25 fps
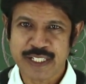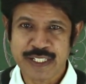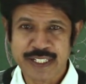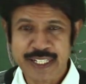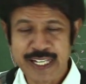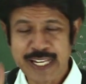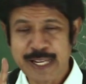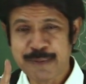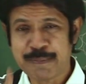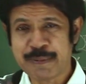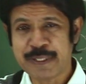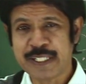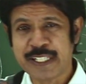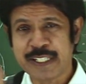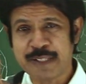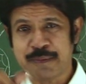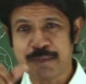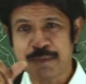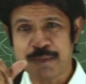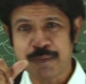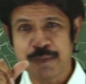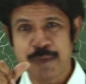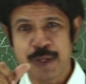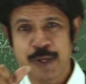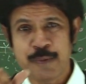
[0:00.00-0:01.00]

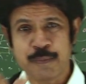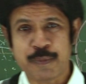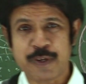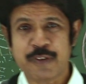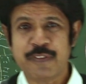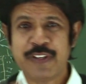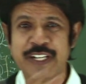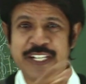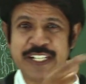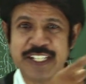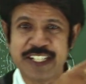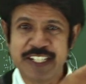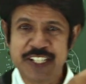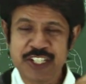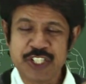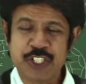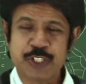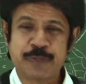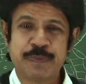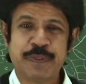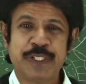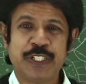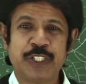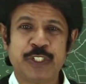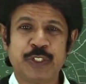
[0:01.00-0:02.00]
Tapetum provide
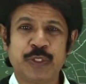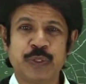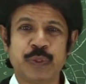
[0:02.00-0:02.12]
nourishment